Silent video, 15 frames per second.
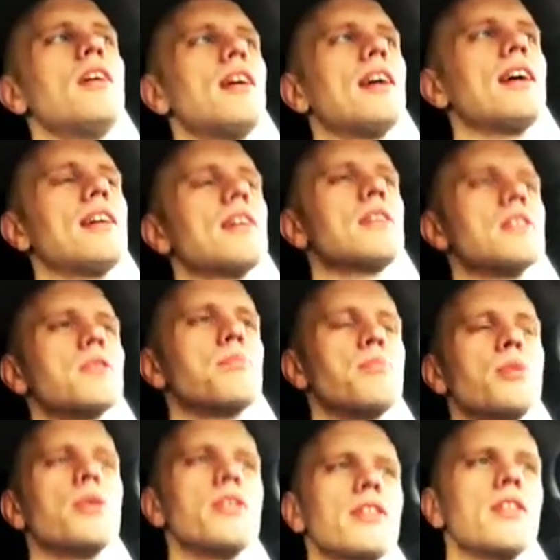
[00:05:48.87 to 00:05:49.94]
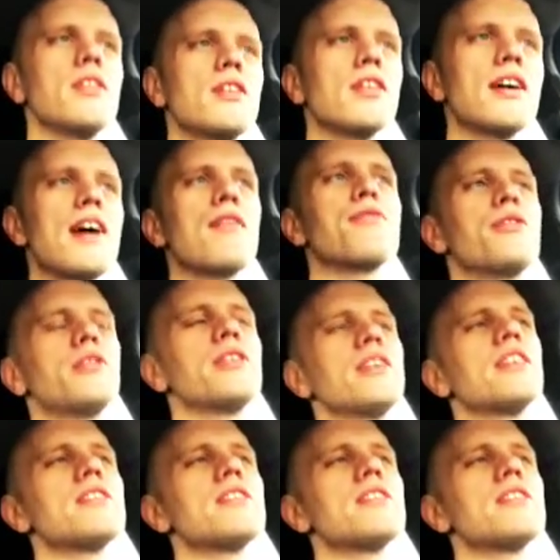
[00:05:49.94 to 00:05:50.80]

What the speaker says: and to put the effort